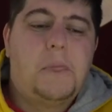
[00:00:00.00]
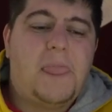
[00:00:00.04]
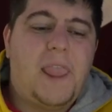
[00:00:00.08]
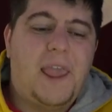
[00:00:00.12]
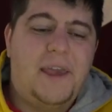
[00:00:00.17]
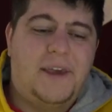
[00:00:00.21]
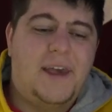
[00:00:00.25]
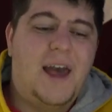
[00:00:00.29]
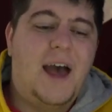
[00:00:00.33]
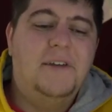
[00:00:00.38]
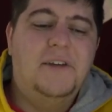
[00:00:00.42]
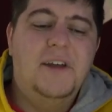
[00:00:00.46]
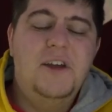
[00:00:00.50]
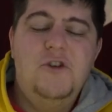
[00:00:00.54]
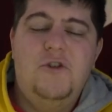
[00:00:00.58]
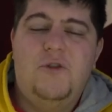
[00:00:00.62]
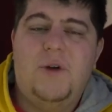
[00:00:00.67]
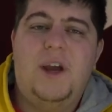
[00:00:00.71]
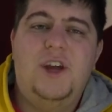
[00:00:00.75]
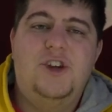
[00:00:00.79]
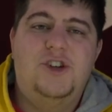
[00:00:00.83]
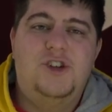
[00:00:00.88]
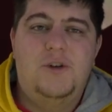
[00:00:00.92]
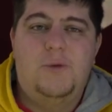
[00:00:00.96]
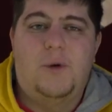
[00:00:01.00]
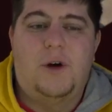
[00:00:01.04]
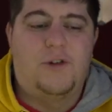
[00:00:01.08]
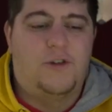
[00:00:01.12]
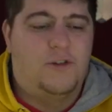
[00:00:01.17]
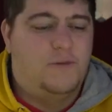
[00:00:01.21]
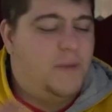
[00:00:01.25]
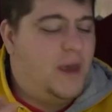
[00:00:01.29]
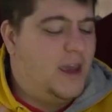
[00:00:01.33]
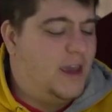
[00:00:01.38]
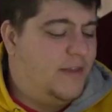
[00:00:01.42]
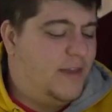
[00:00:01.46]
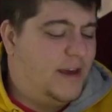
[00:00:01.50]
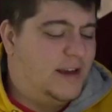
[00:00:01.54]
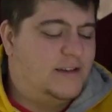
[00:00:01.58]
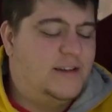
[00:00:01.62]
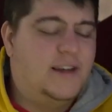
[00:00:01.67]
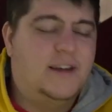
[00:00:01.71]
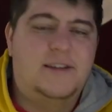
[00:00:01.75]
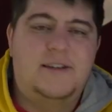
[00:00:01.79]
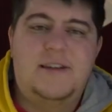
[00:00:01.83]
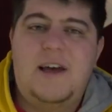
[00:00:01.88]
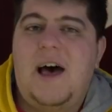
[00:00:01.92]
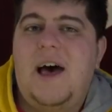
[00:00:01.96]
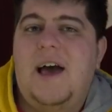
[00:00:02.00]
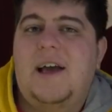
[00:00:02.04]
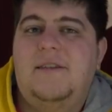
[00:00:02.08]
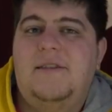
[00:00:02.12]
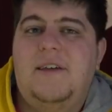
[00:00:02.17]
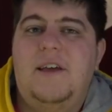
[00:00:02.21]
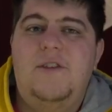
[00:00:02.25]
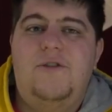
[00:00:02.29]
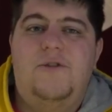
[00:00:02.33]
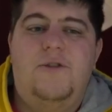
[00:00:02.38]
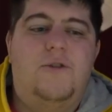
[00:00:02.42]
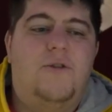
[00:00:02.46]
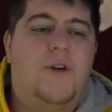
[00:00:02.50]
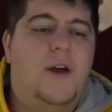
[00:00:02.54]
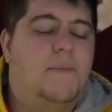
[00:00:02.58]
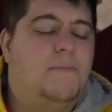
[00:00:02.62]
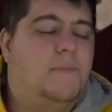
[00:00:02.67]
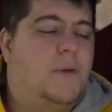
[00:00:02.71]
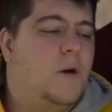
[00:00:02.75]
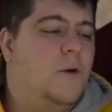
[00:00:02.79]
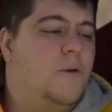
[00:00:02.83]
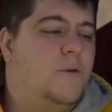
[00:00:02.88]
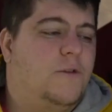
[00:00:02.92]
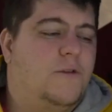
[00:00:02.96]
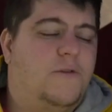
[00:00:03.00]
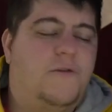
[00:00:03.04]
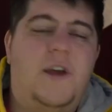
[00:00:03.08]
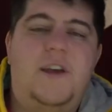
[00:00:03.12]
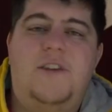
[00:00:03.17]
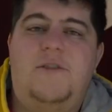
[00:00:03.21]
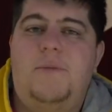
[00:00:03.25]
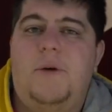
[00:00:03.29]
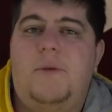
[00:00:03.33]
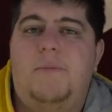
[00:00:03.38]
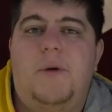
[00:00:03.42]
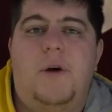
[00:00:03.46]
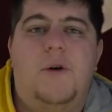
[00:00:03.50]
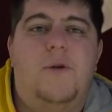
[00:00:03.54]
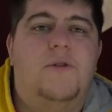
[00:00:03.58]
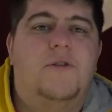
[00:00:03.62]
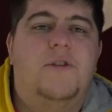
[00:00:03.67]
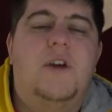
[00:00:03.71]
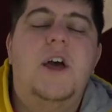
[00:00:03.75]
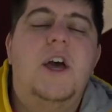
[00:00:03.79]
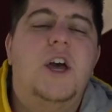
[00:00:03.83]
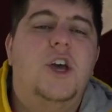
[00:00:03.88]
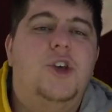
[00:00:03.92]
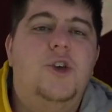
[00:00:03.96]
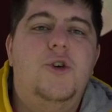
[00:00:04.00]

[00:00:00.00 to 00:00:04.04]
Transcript: content creation, whether it's making like TikToks, Instagram posts, Facebook posts,